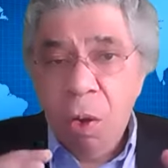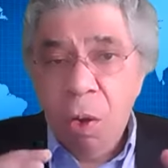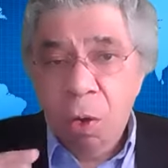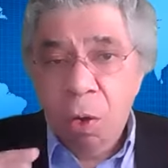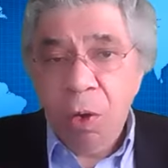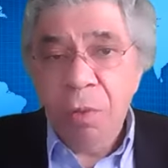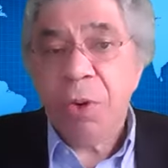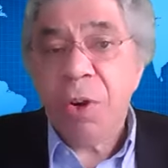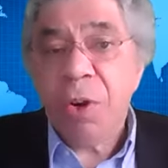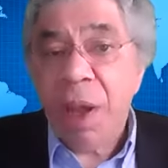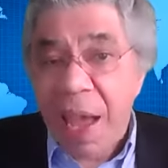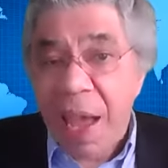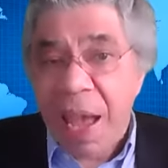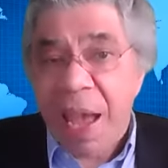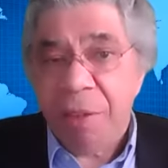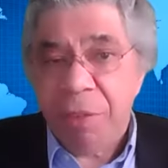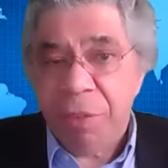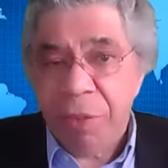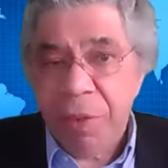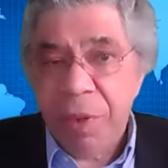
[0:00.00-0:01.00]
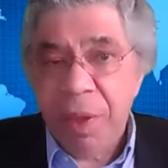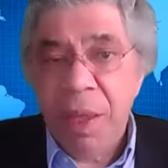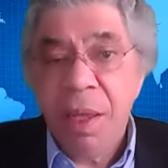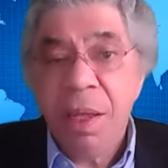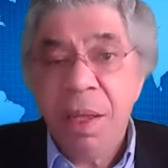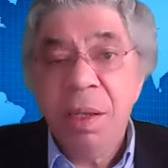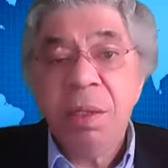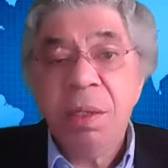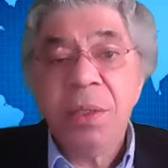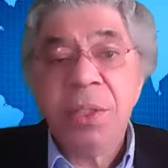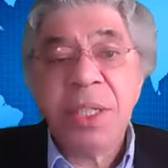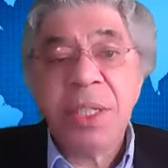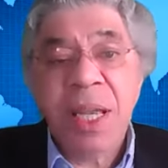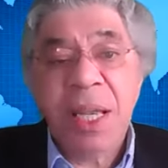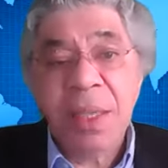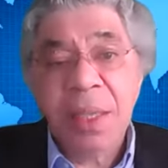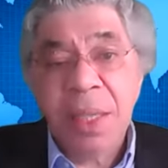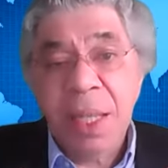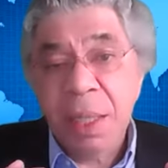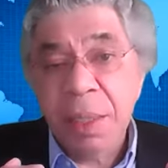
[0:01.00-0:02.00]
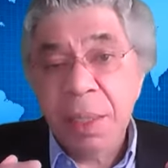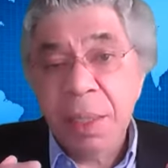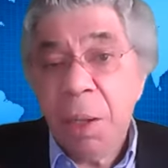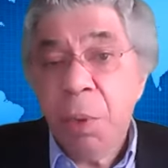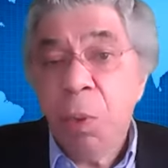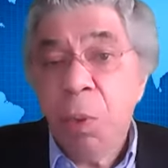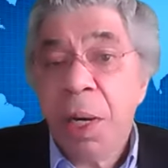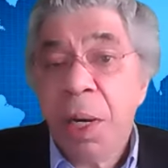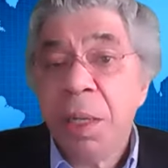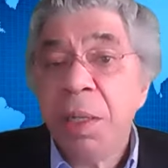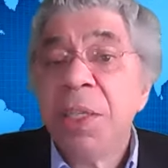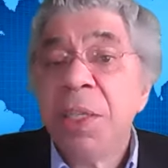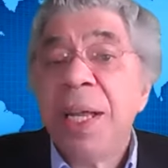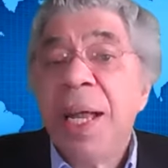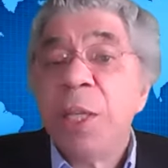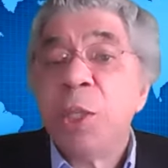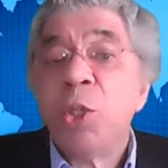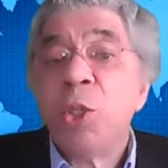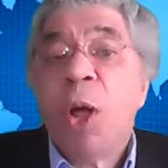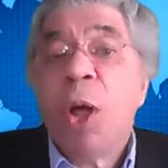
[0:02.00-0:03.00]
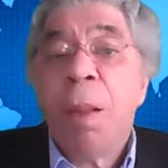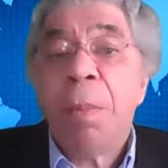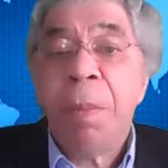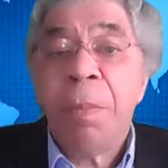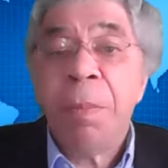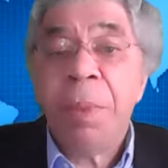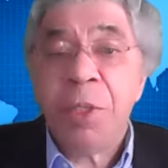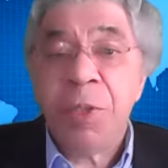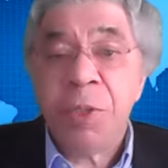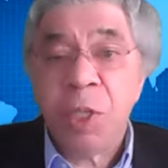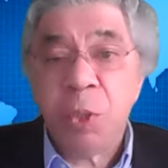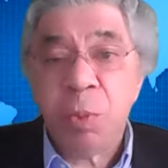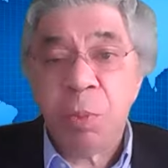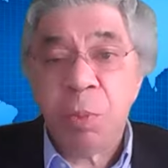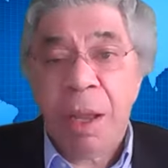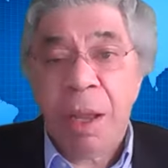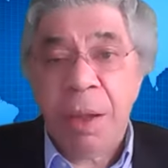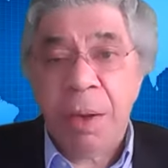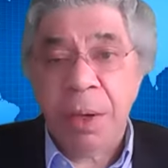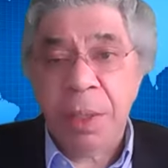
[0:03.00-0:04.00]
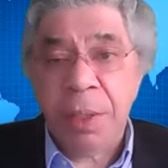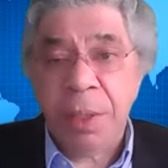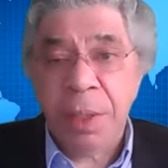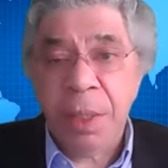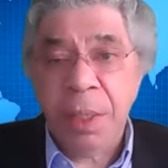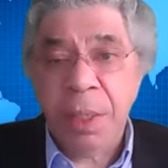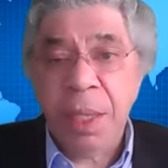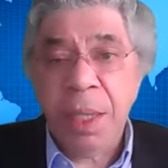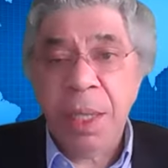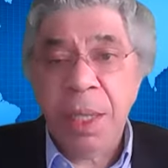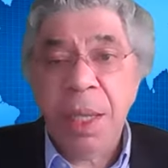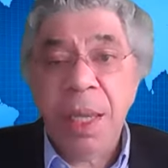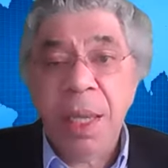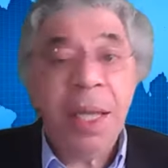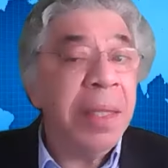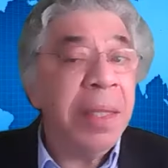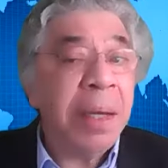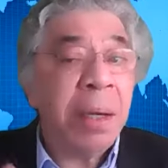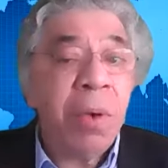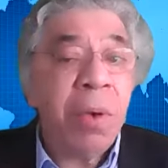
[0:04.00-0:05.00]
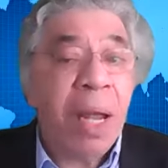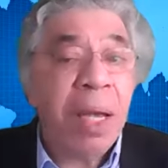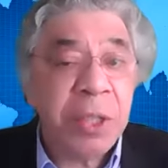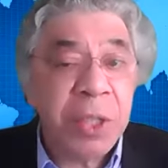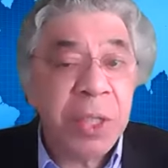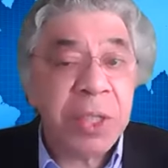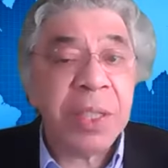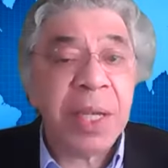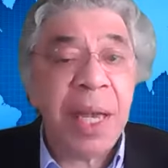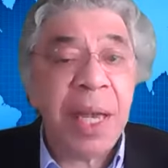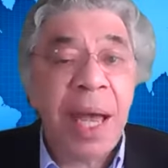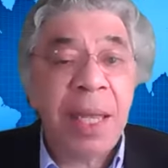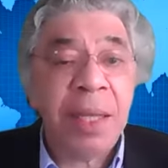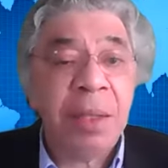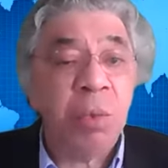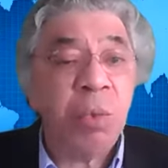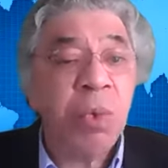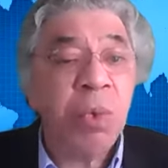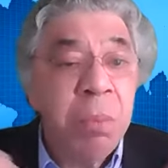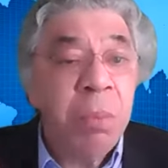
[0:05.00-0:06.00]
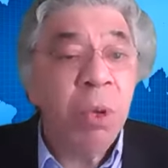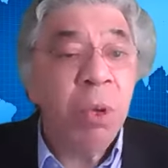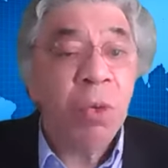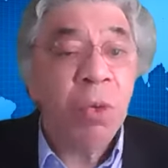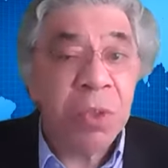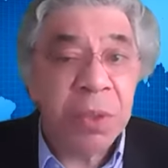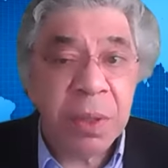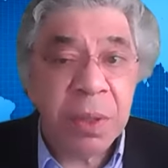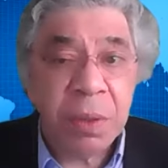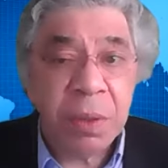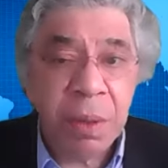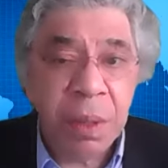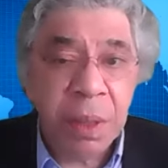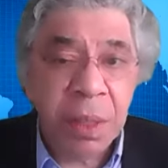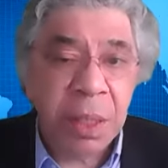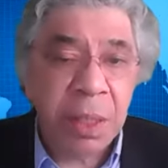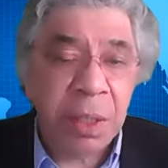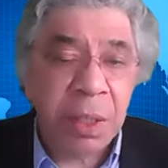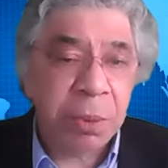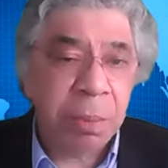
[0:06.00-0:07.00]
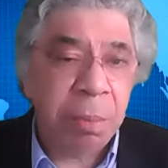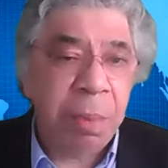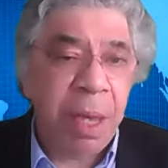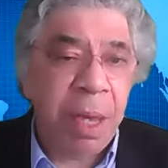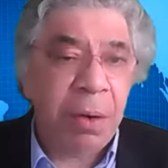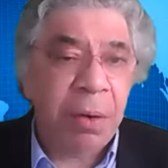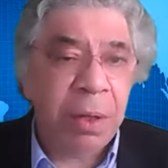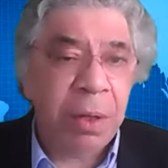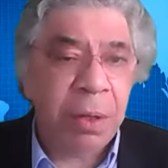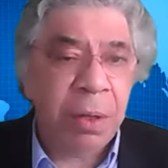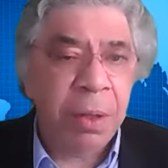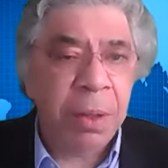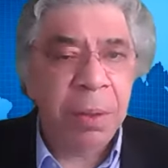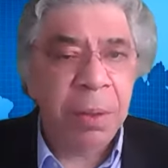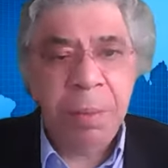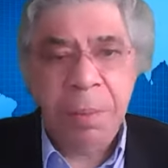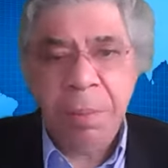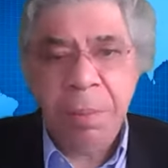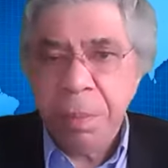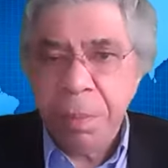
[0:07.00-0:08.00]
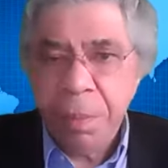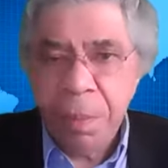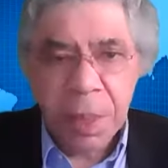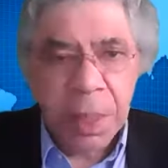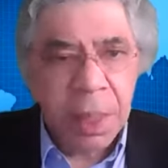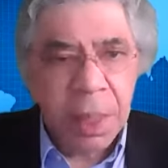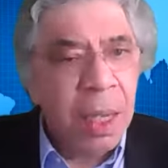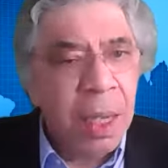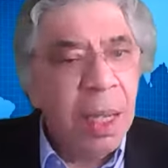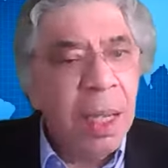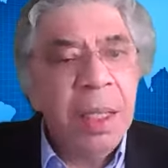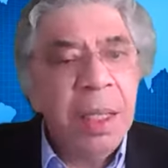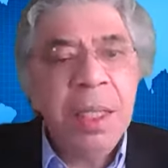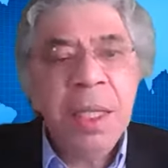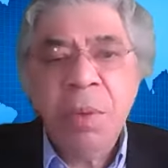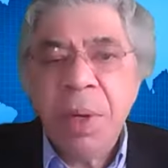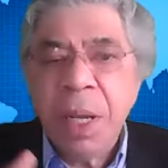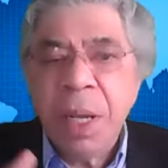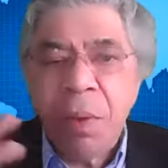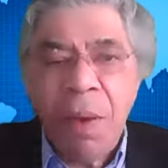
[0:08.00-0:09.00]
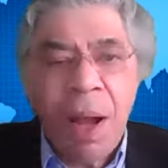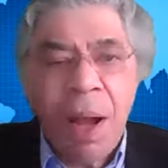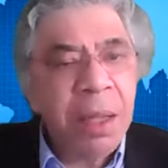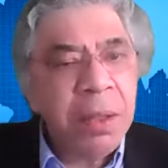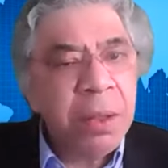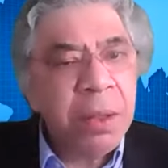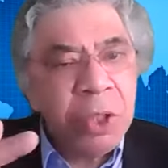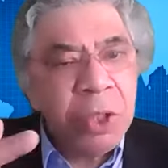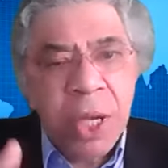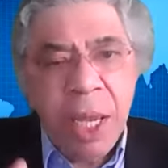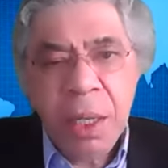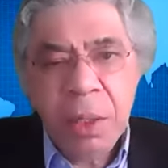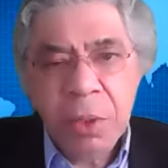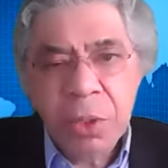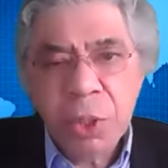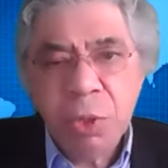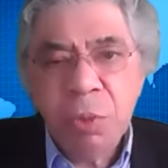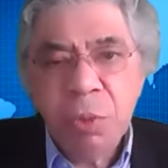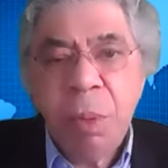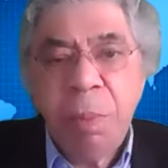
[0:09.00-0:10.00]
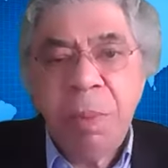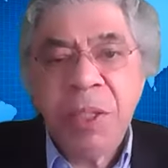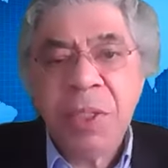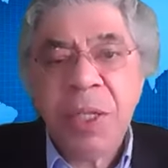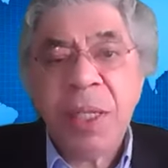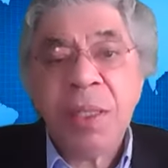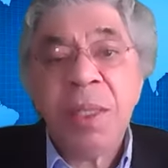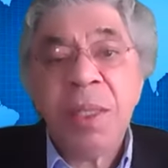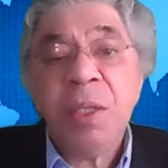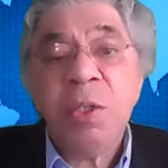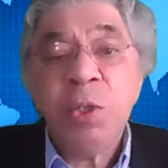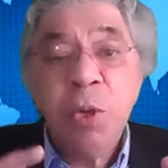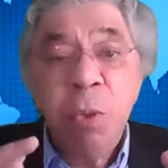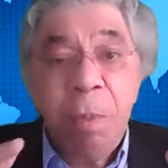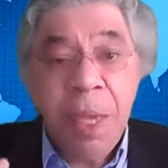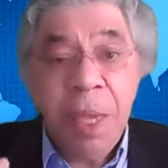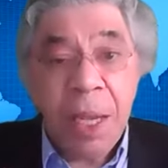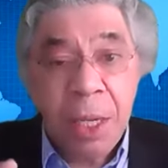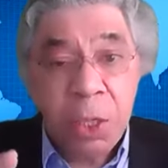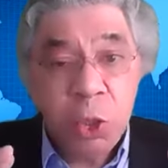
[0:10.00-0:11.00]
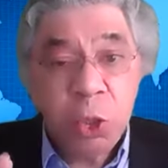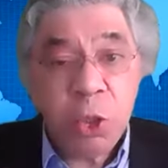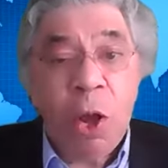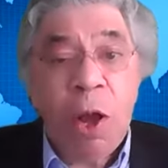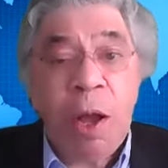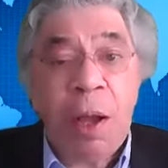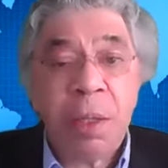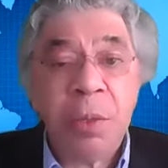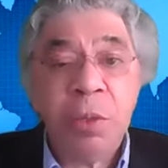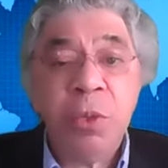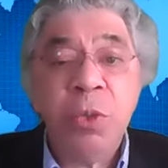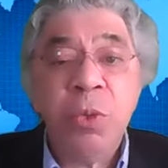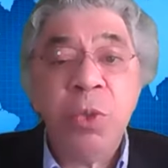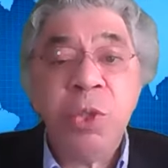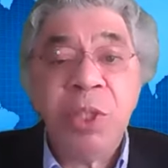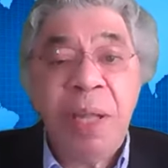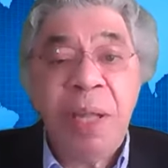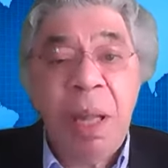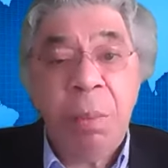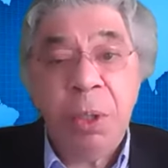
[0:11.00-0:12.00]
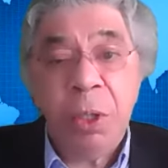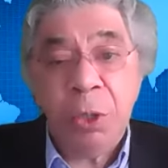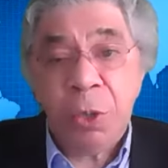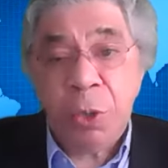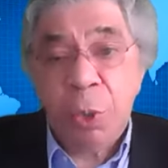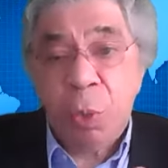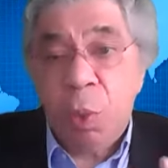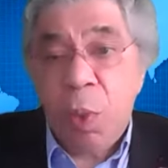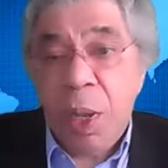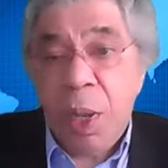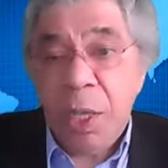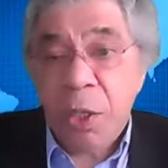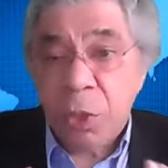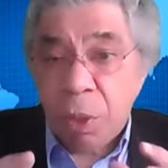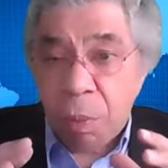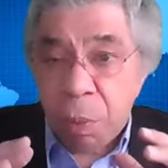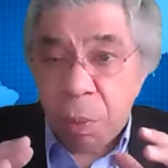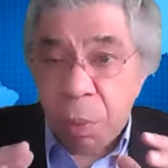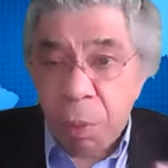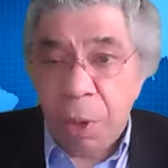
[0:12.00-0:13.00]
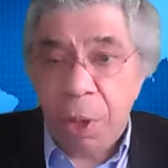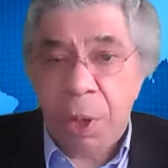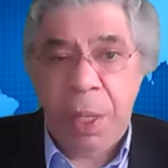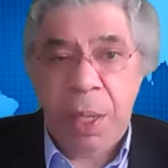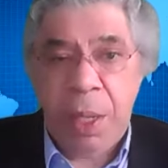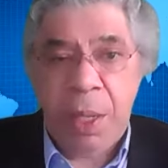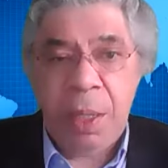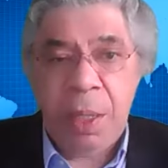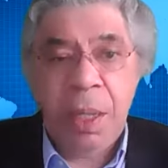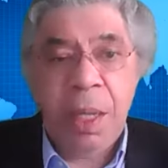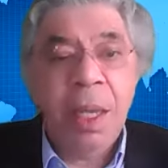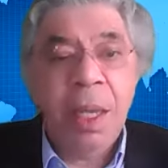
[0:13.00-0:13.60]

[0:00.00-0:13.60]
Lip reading: over half said that they weren't a top business priority, and the crisis had removed this barrier. The required change represented too big a shock to established ways of working.